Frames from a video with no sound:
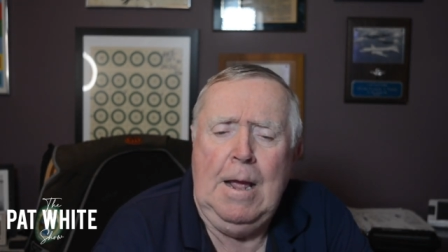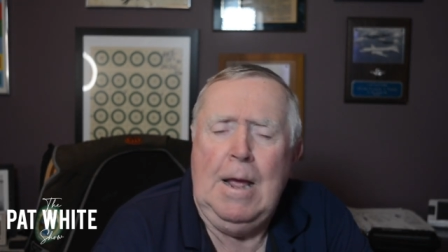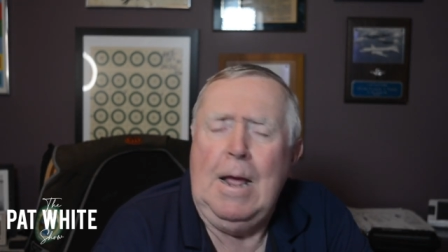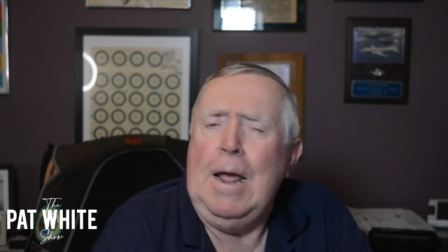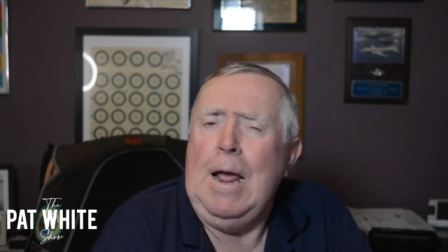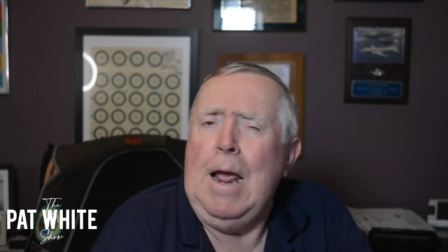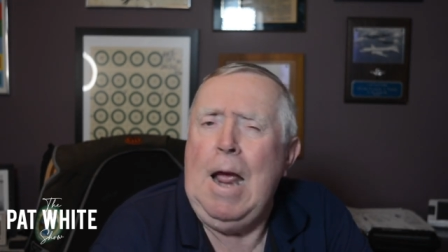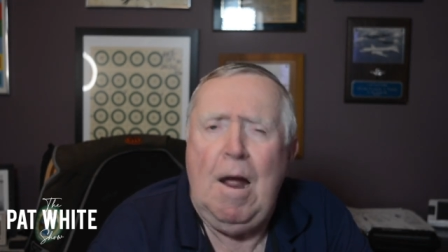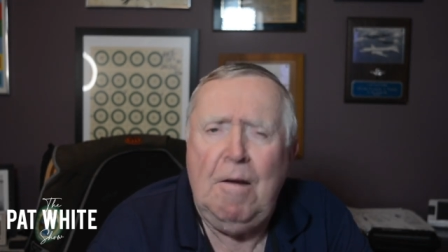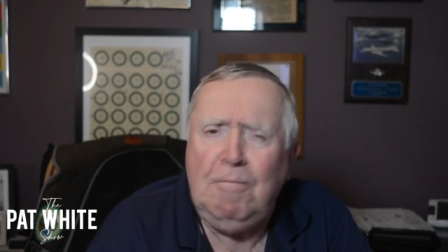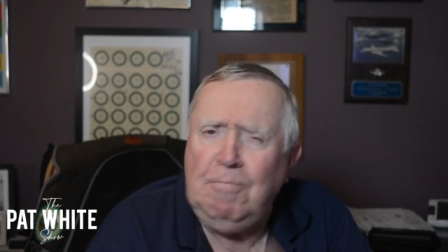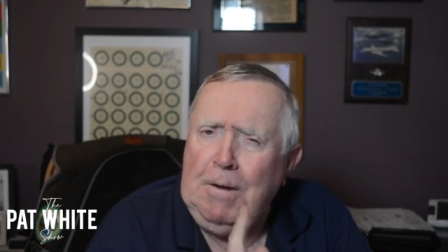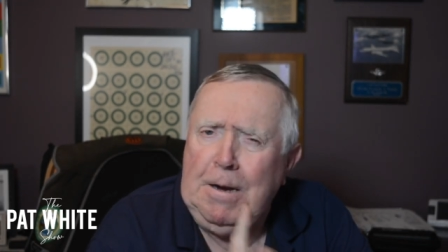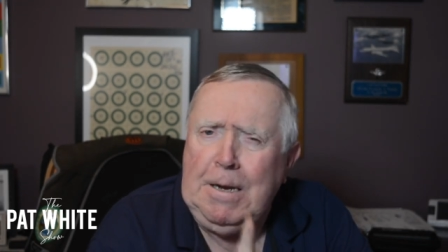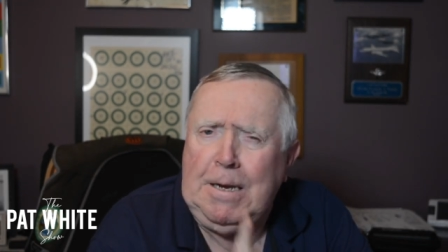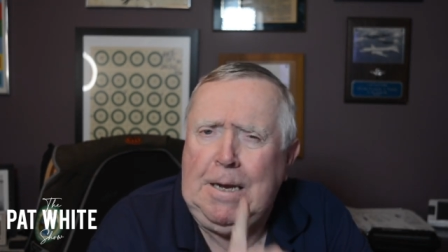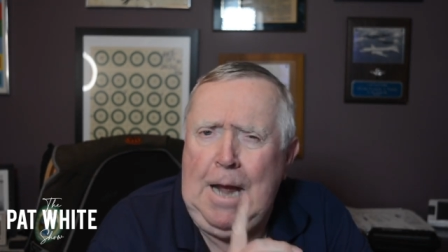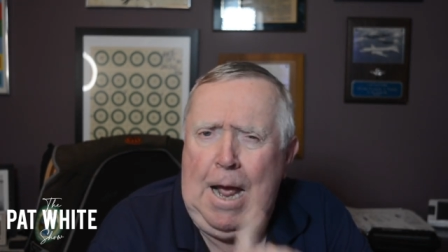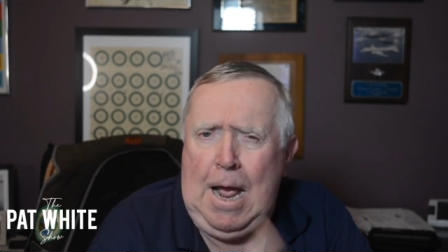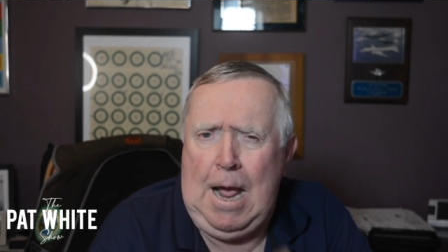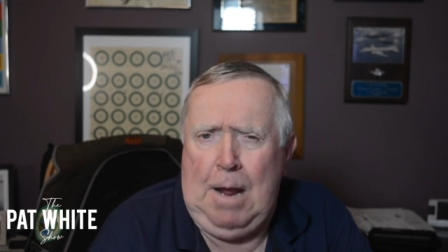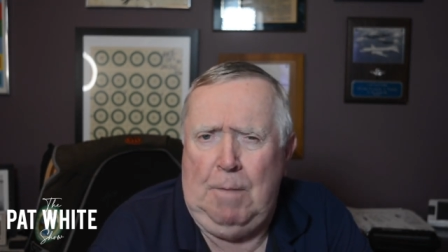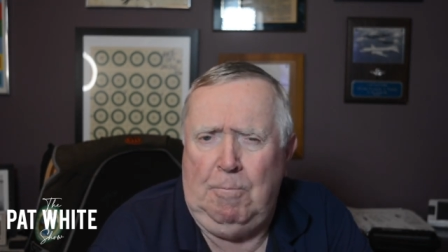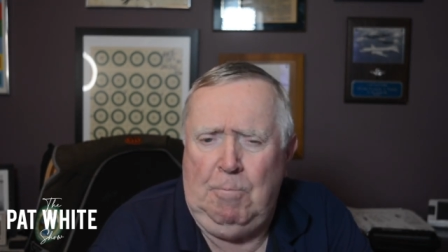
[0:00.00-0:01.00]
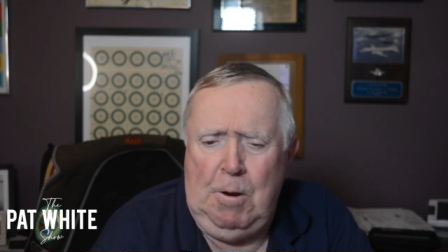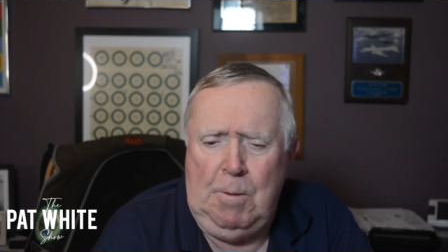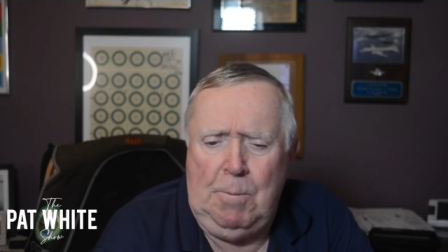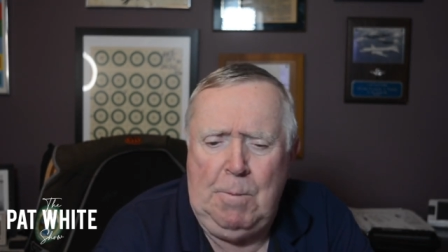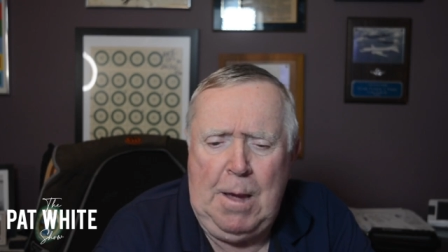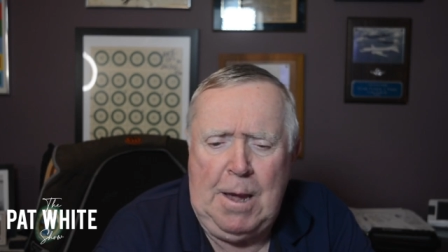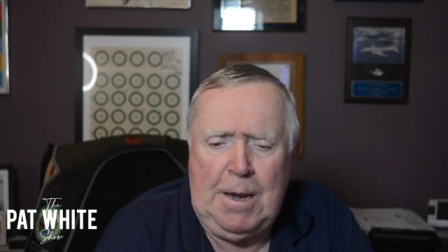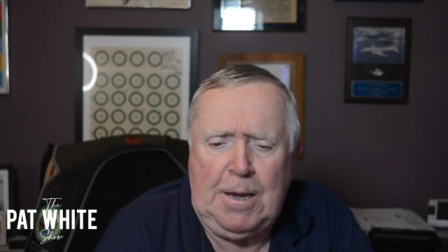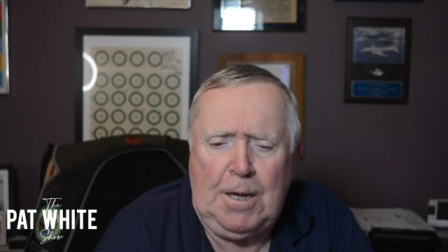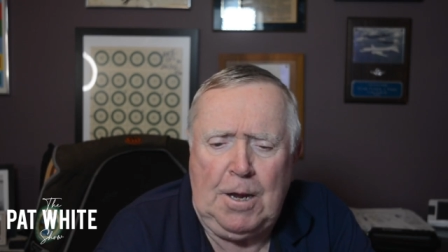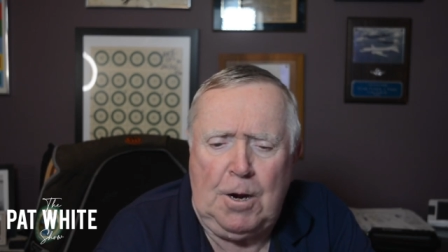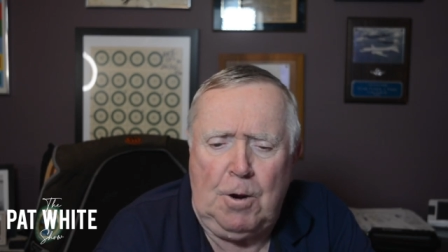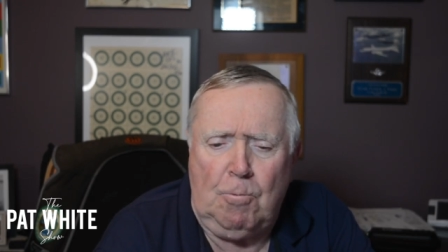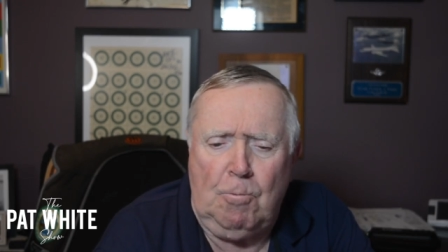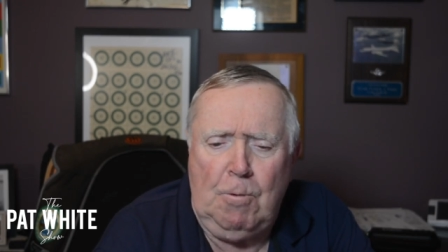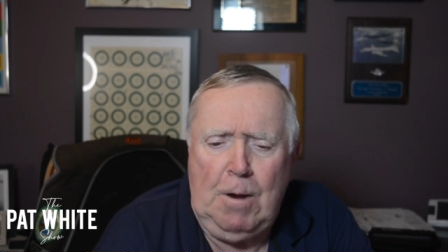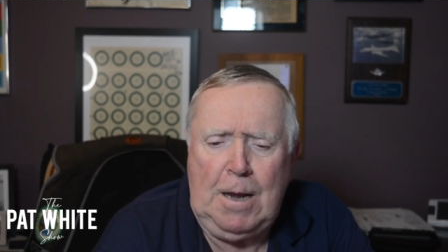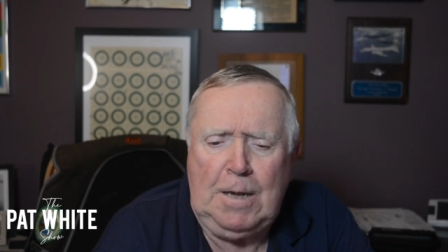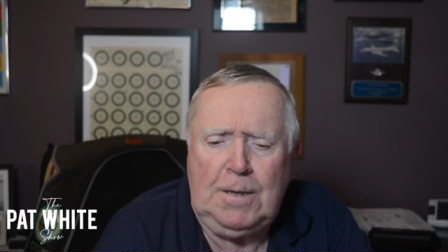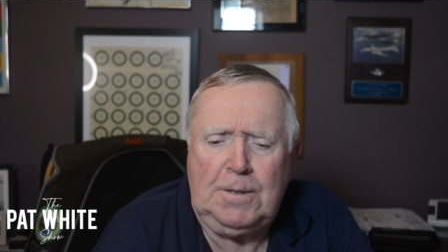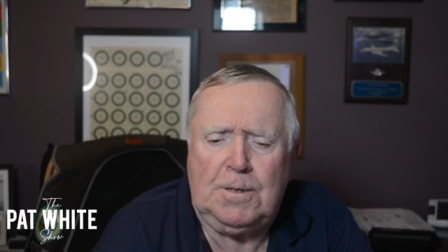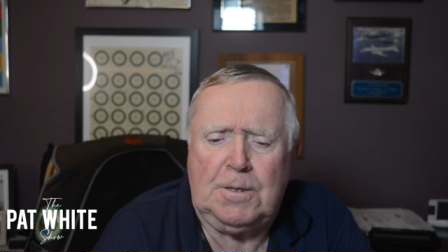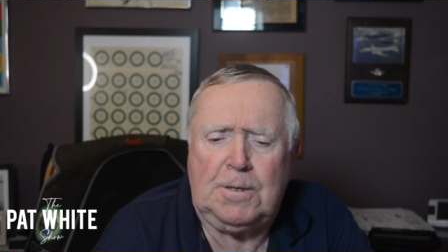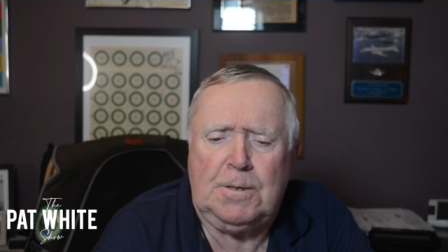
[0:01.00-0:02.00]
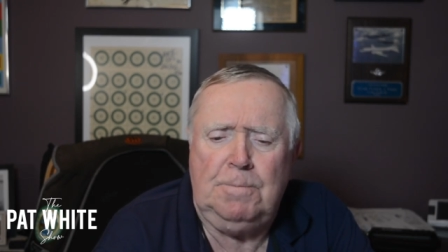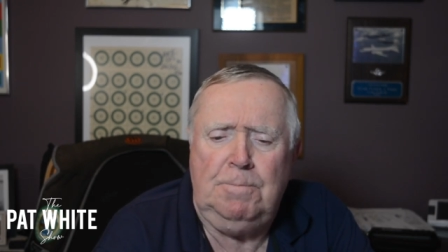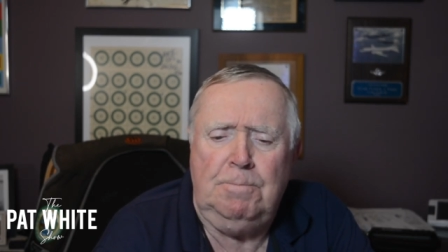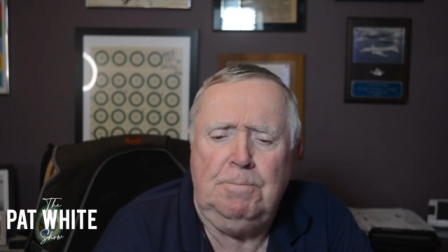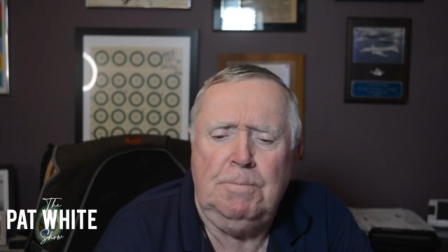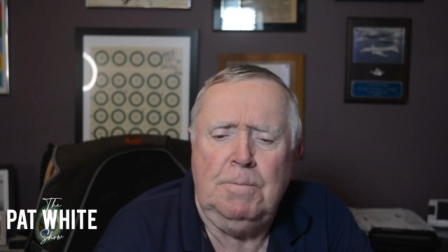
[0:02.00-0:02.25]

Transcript: Every time we make an arrest,